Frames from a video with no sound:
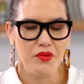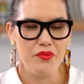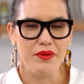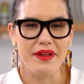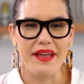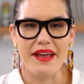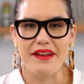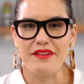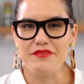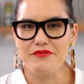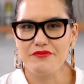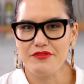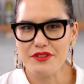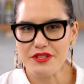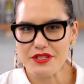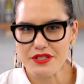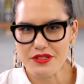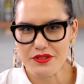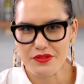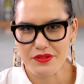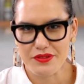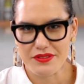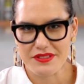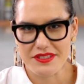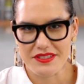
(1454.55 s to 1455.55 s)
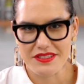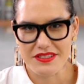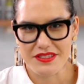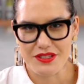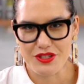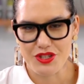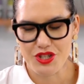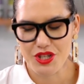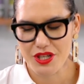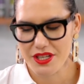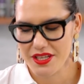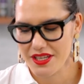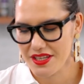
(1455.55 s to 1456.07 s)
we added fish sauce into the
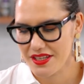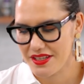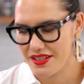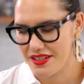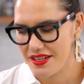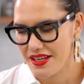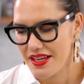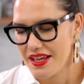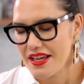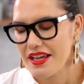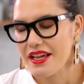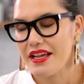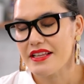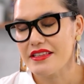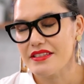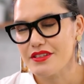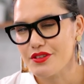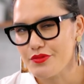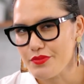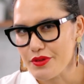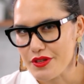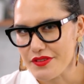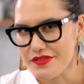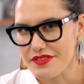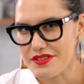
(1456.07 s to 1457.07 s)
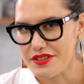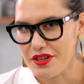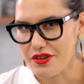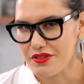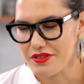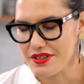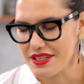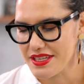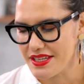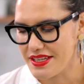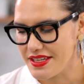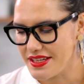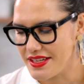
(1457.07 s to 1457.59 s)
chicken, a little bit of
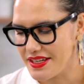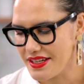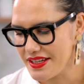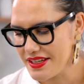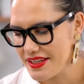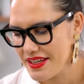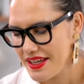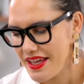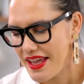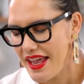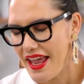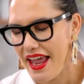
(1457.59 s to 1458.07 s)
salt here,